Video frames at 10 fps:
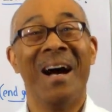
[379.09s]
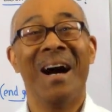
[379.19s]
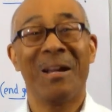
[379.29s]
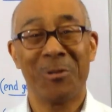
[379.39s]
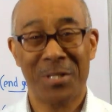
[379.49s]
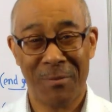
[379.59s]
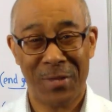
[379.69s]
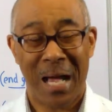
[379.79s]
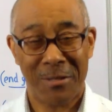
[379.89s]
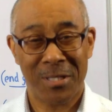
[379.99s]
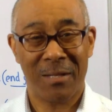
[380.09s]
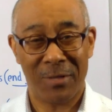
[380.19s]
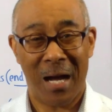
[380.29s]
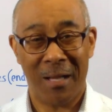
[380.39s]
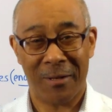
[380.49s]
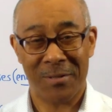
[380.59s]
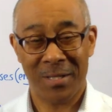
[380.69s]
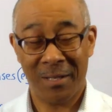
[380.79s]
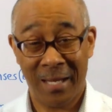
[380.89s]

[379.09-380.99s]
hundreds of thousands of dollars.